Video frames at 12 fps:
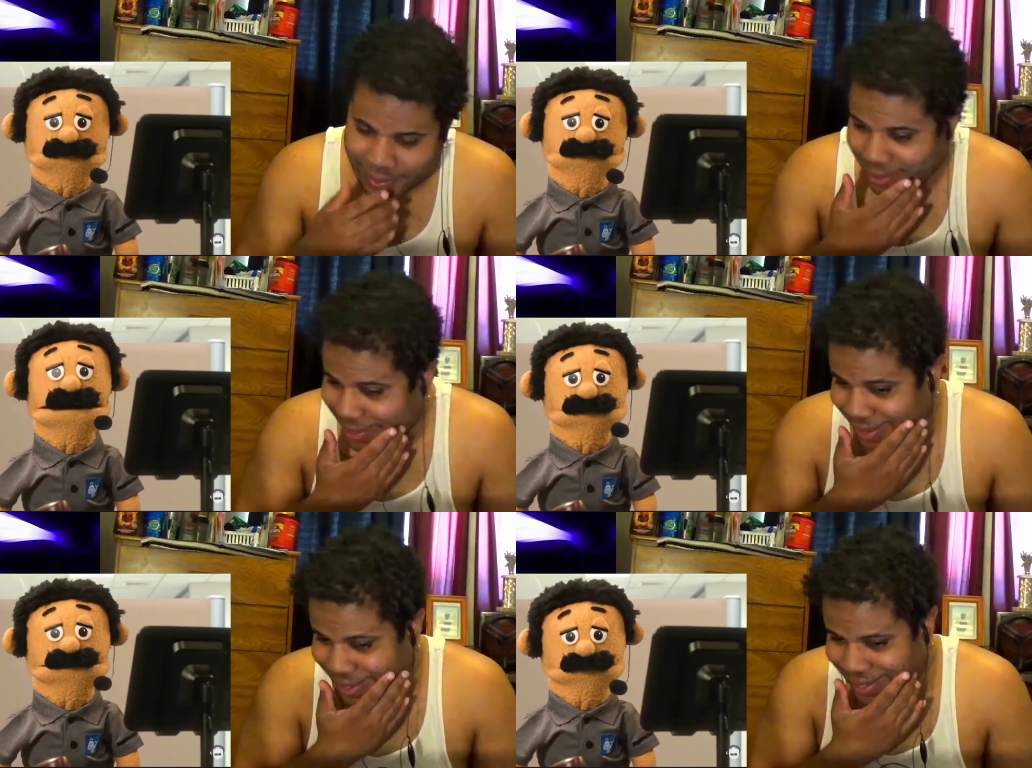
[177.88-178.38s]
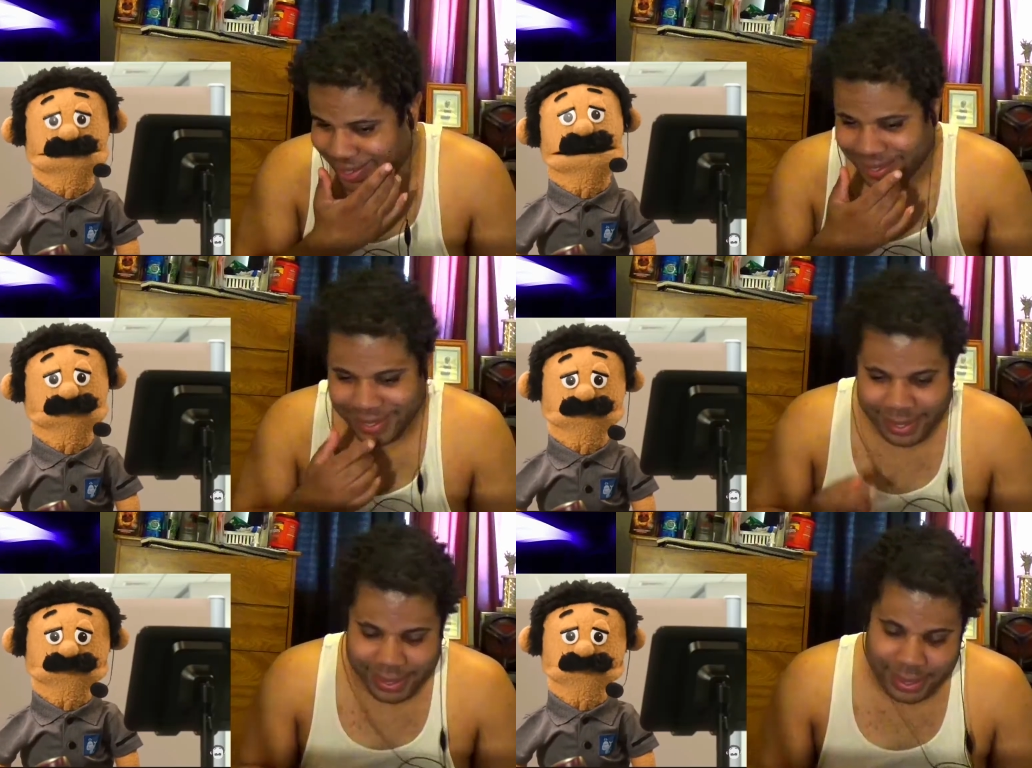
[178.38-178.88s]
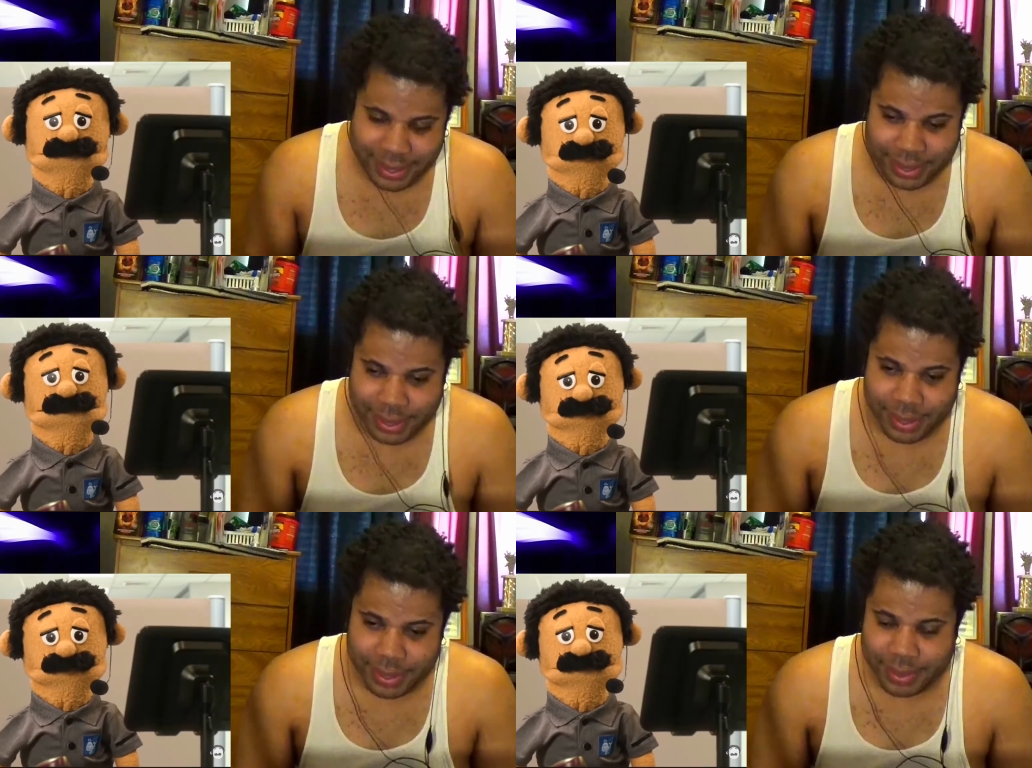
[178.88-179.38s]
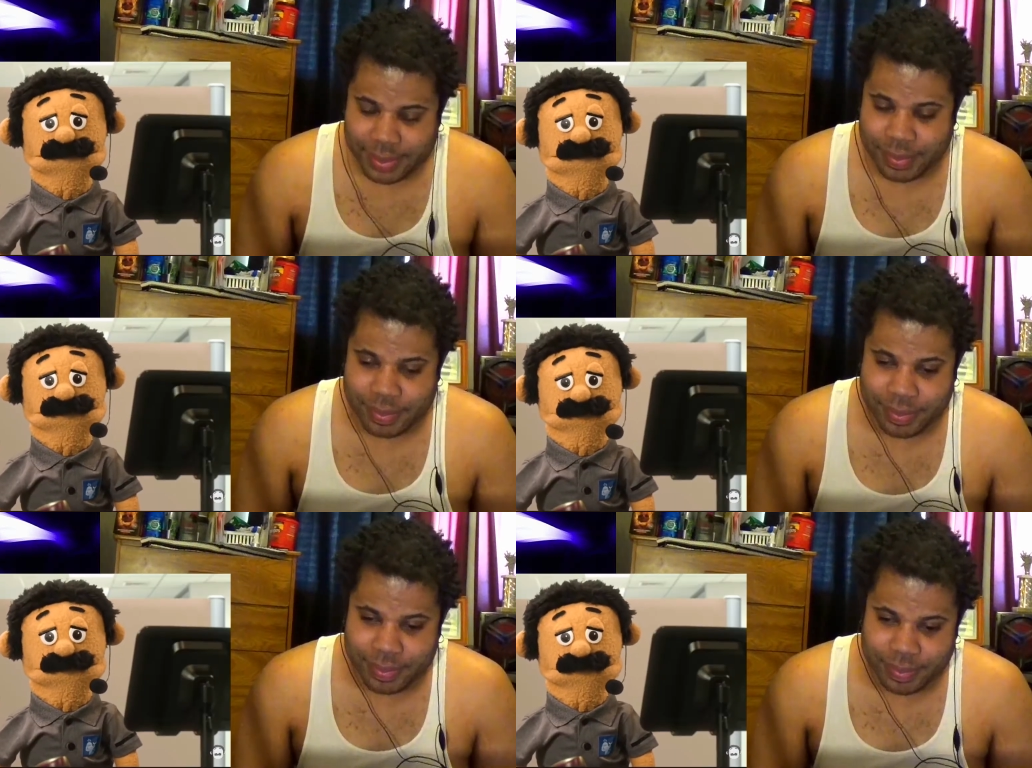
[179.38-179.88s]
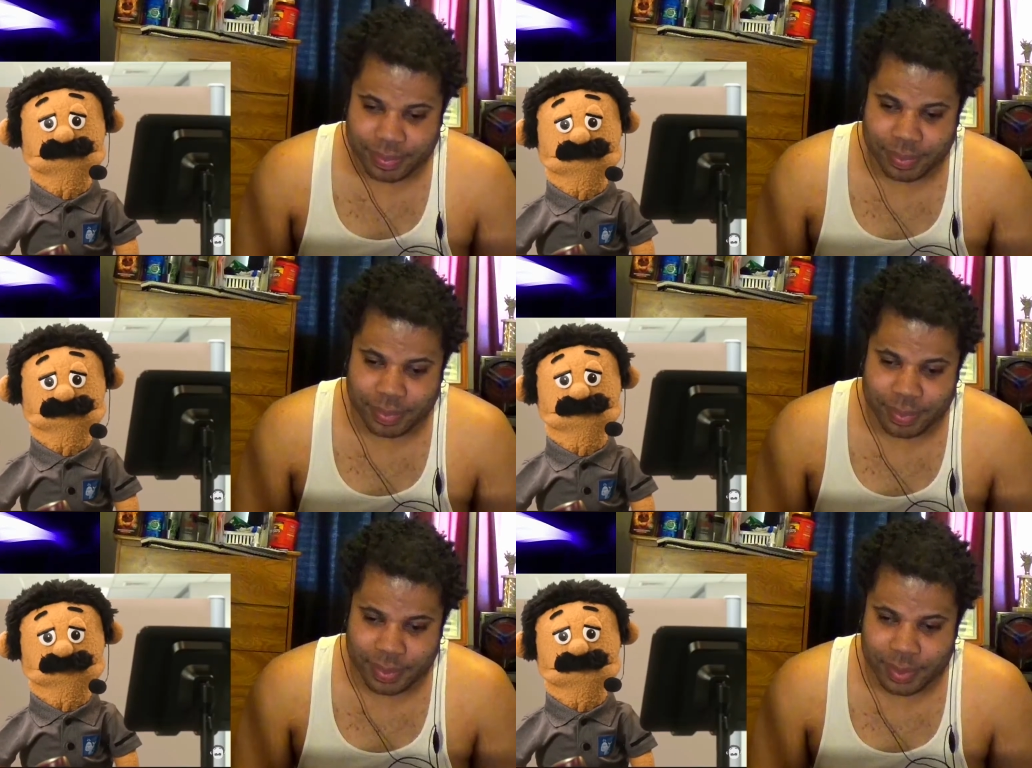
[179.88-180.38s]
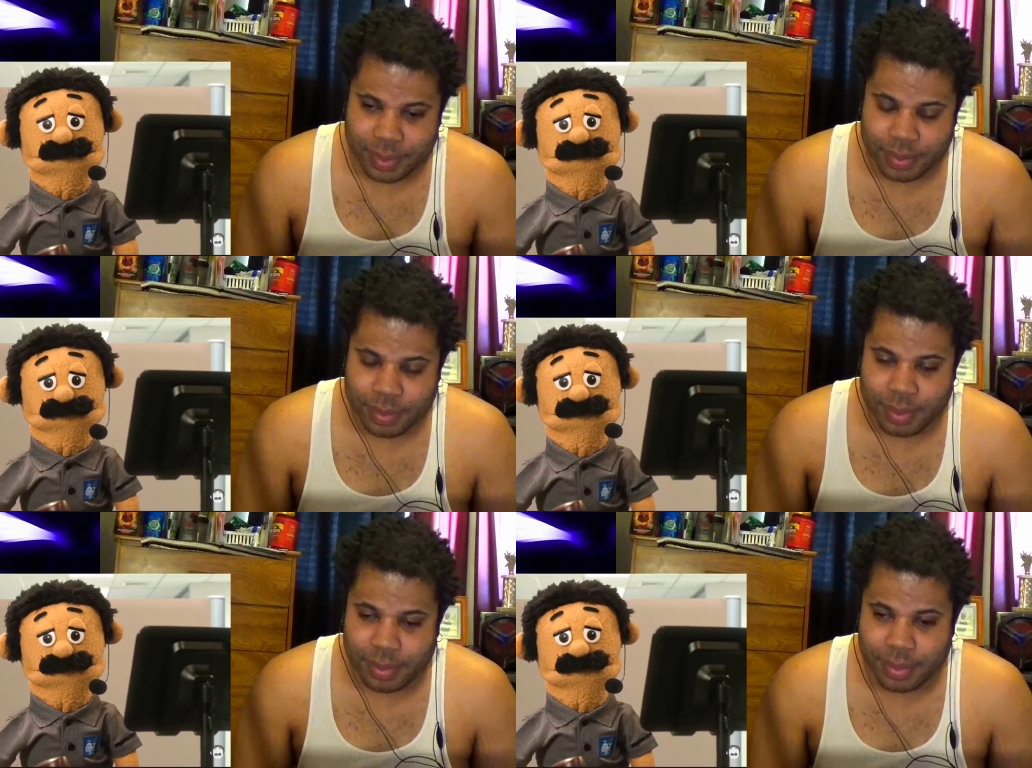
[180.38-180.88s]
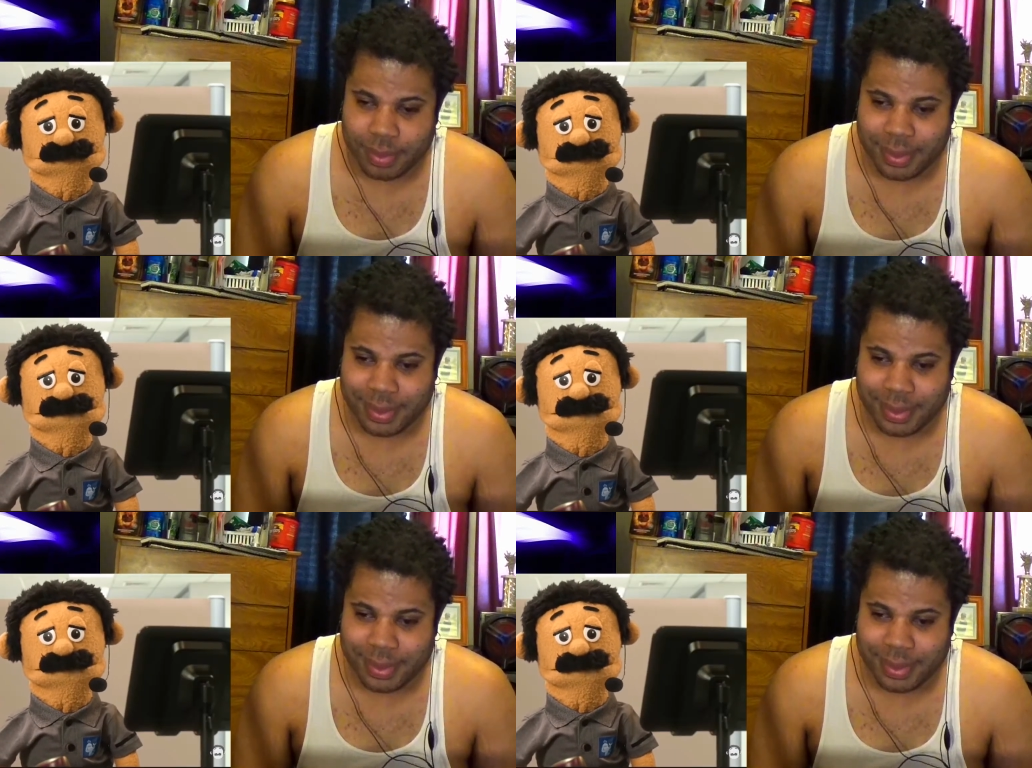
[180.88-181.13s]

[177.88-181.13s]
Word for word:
Speaker 1: let's recap. You broke your Wi Fi because you spend way too much time on Instagram.